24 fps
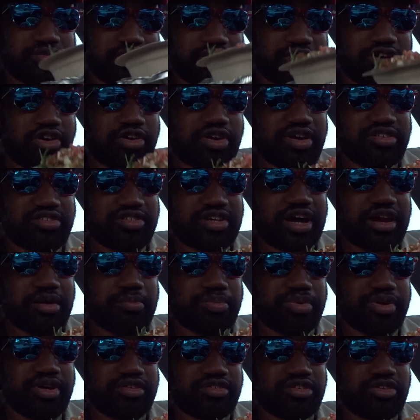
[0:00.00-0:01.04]
Carne
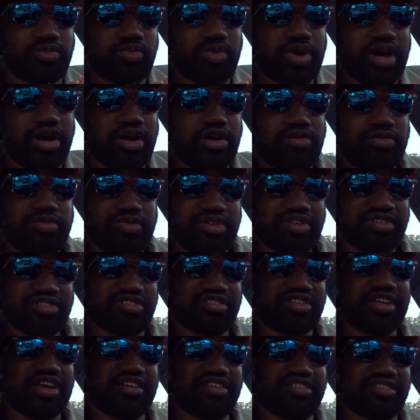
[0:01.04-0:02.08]
asada blends in well.
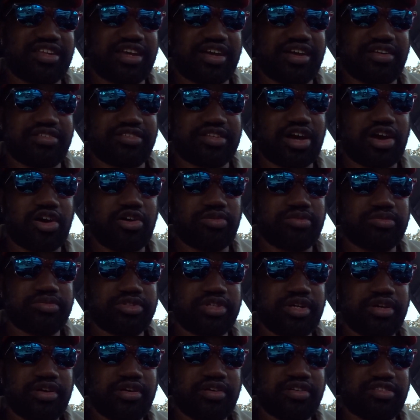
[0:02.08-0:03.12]
Steak stands out.
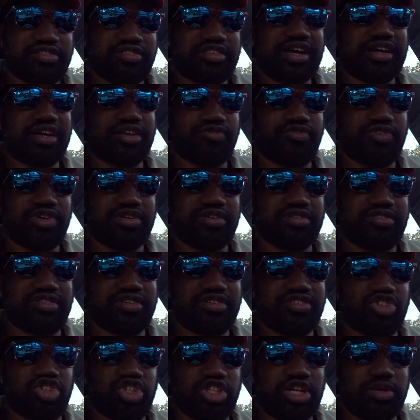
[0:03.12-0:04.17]
Steak is 50
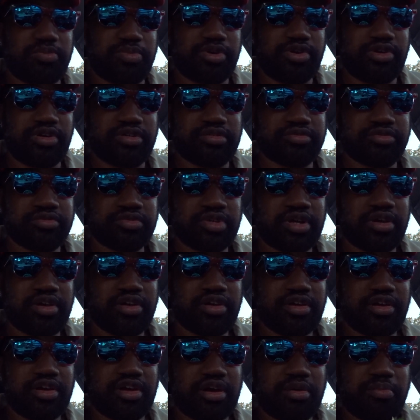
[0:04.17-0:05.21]
cents cheaper,
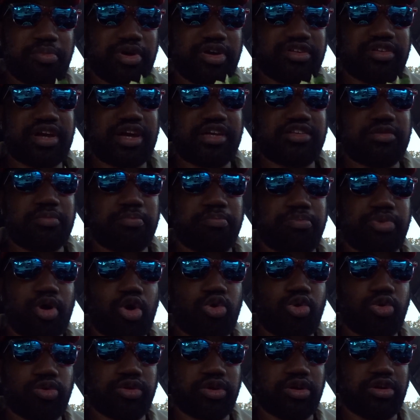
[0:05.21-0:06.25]
but it has a
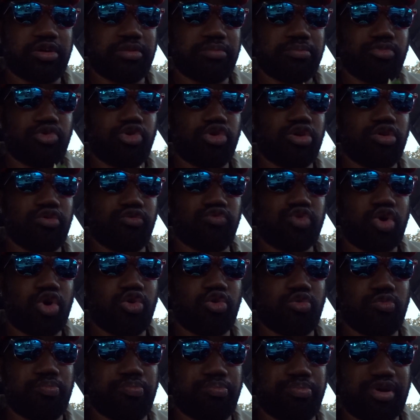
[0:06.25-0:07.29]
bolder, more
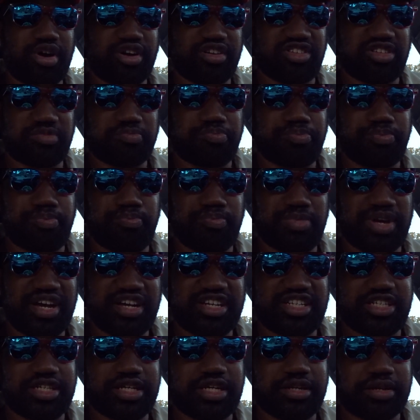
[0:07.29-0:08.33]
robust
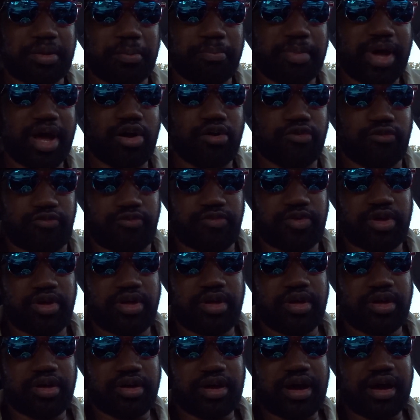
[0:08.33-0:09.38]
pitch in the mouth
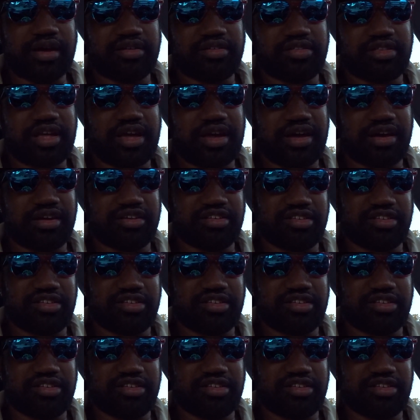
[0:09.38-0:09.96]
kind of thing.